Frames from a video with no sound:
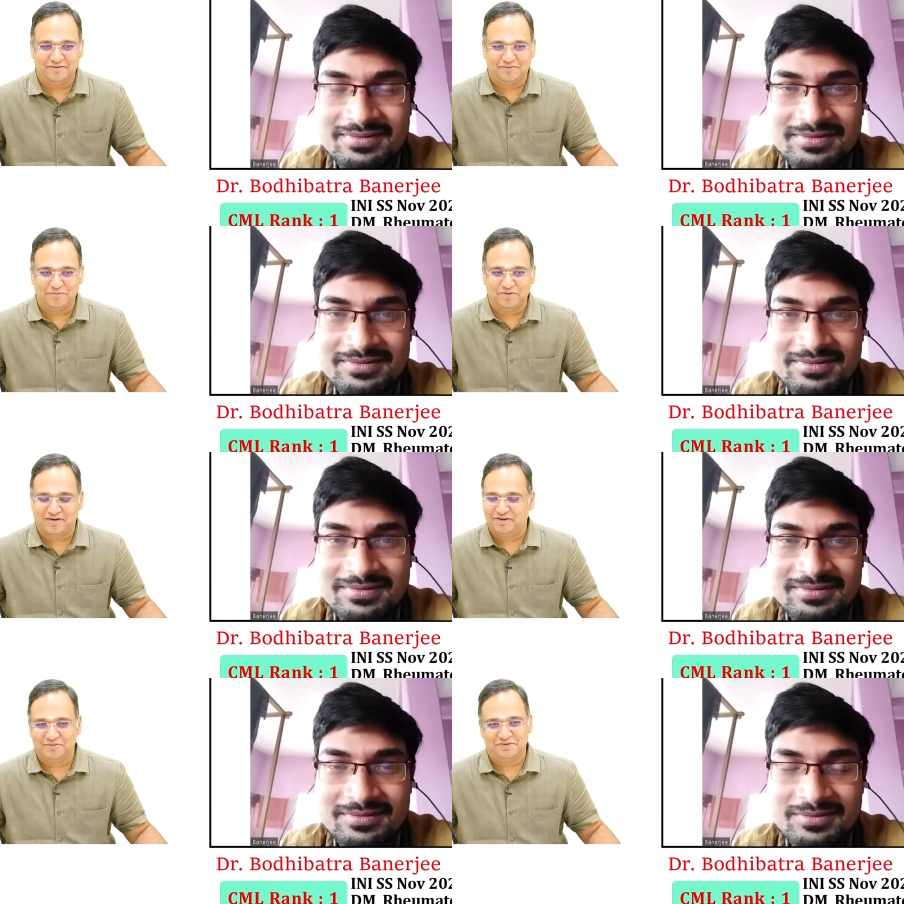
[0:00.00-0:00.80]
Speaker 1: from your
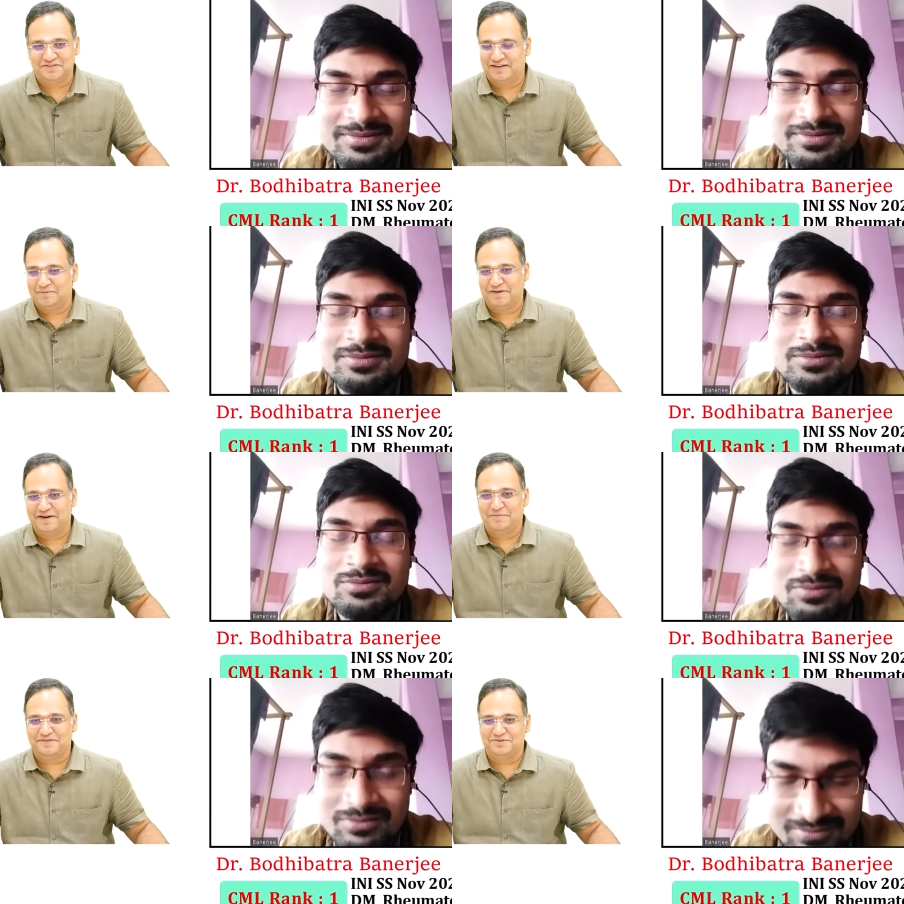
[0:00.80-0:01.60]
contribution i'm
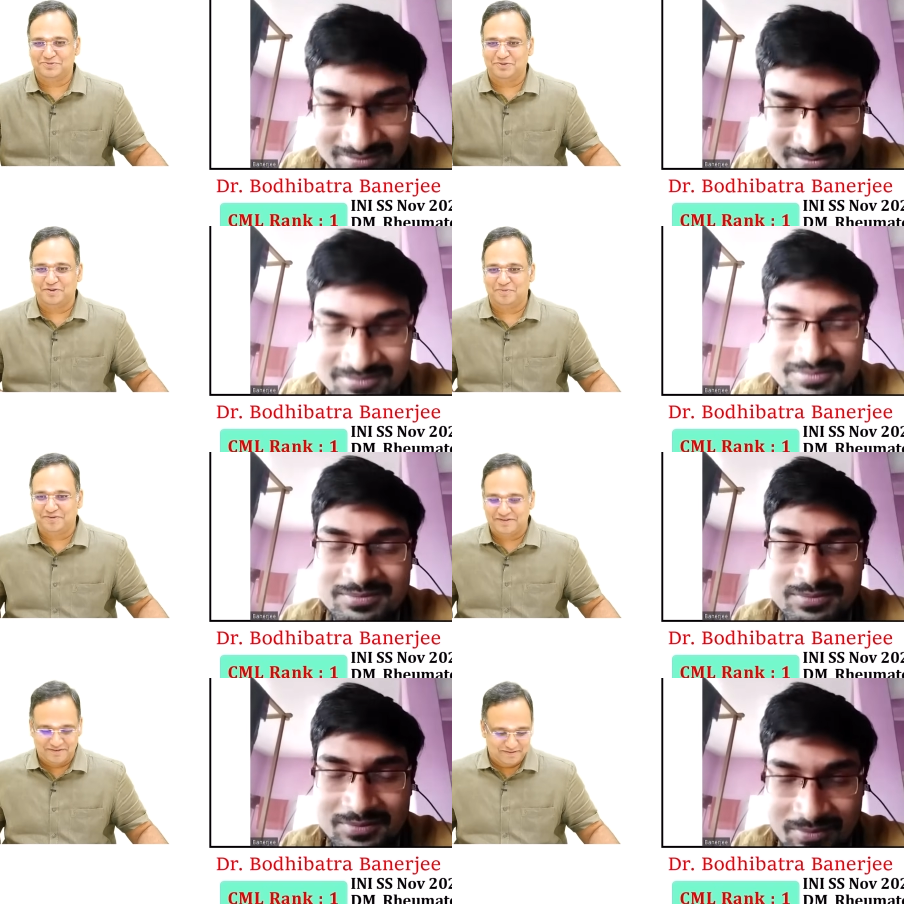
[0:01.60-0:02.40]
100% sure about
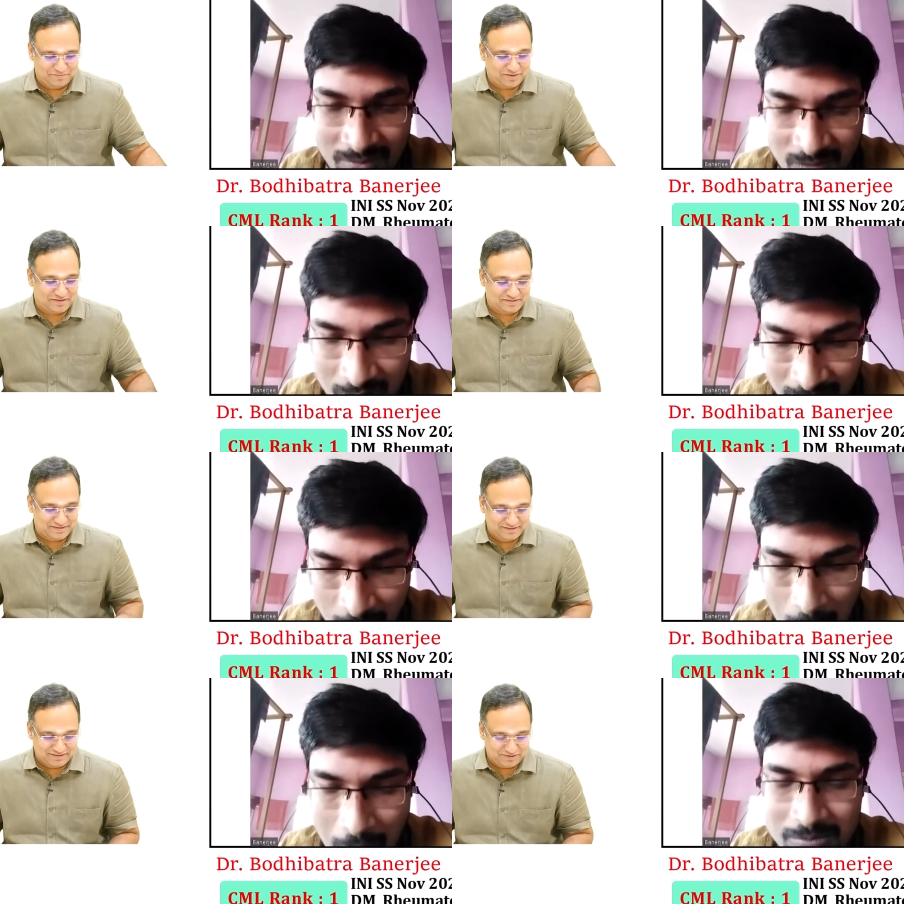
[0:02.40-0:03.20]
it because
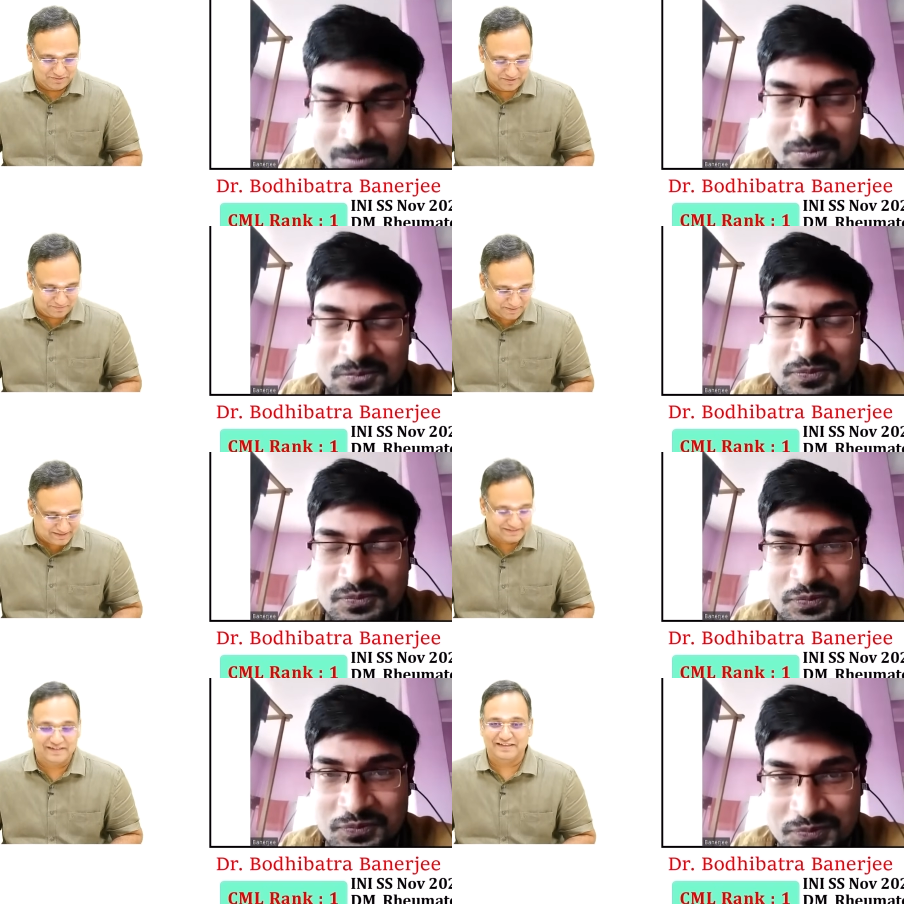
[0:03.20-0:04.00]
you are
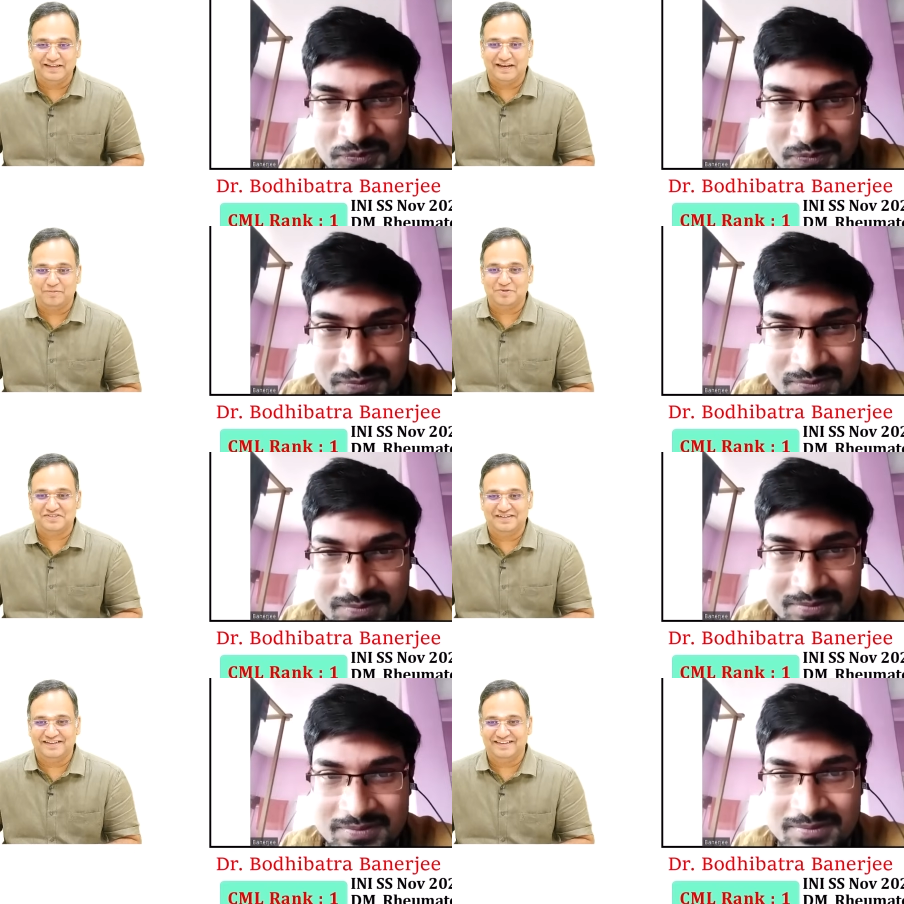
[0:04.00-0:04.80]
passionately and
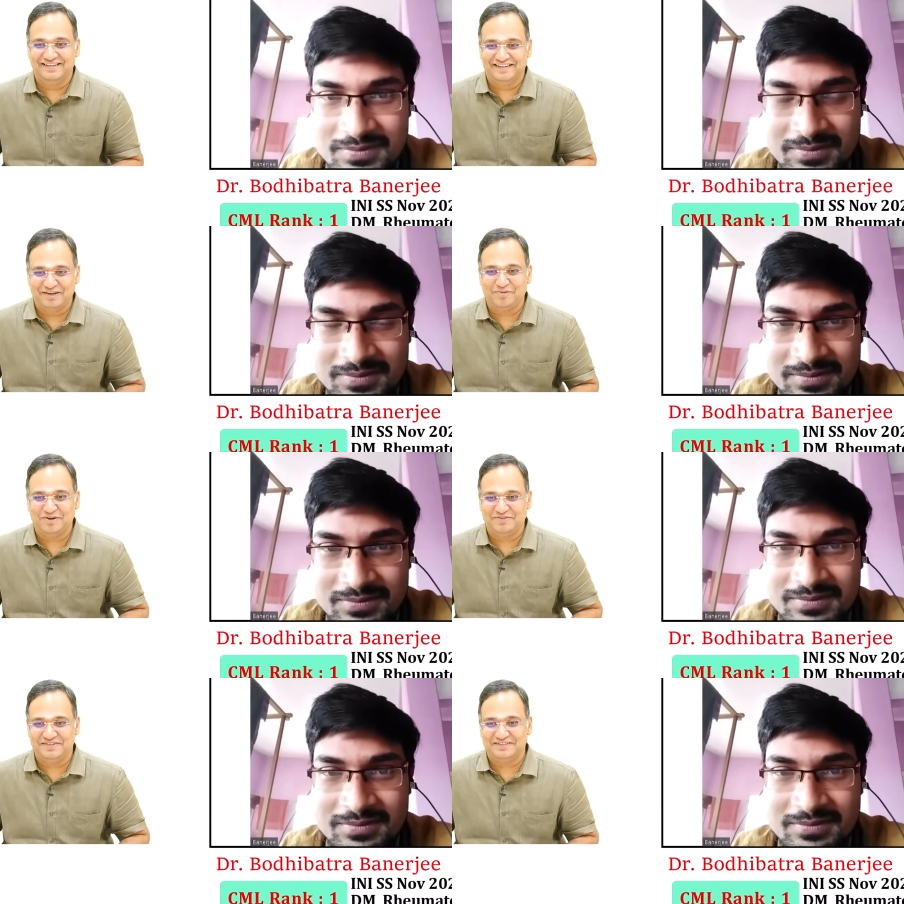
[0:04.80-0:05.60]
emotionally
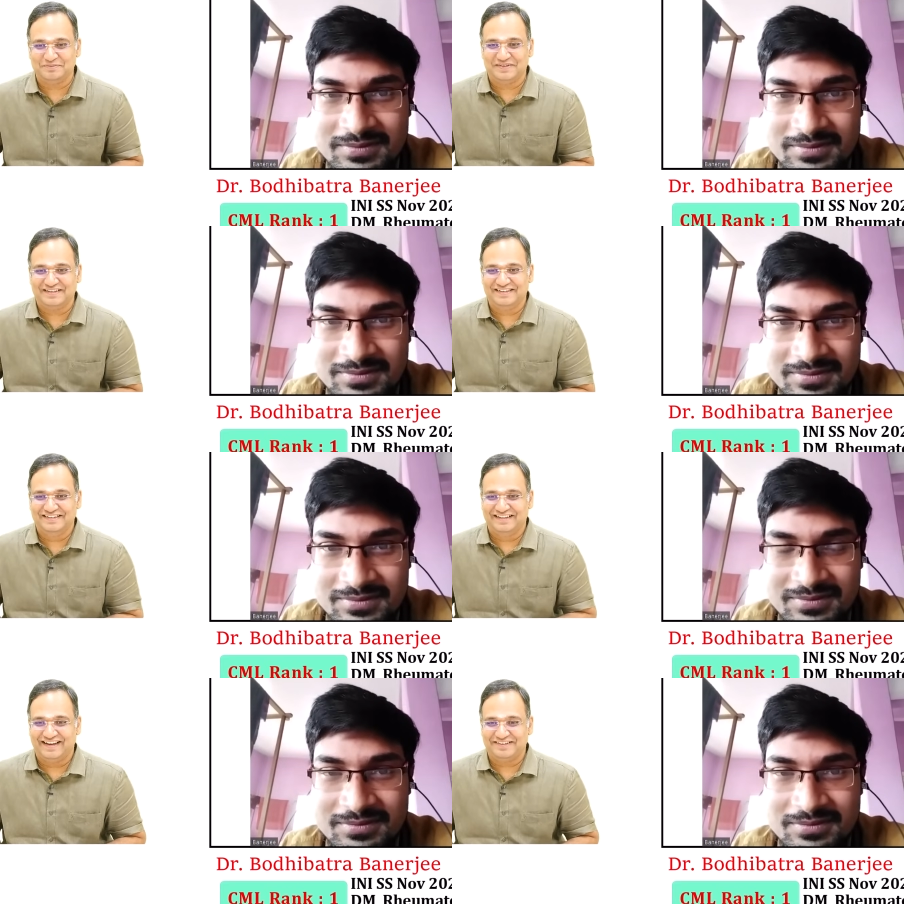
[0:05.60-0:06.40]
involved with the subject
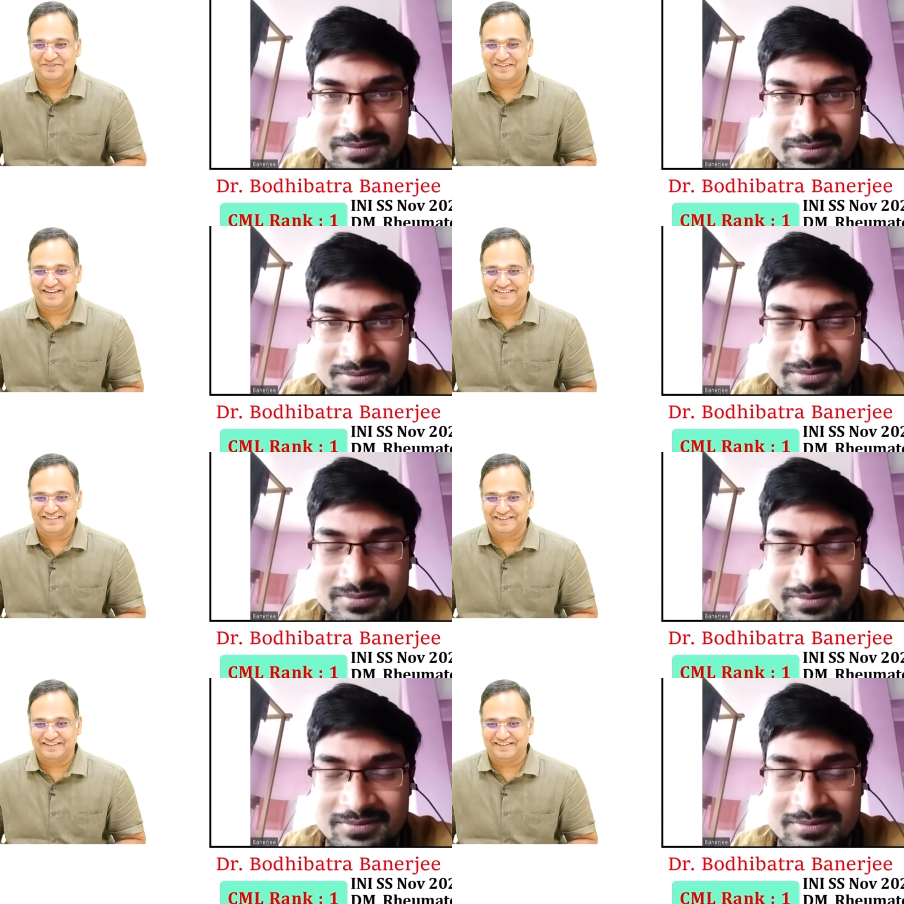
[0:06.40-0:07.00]
and so that uh,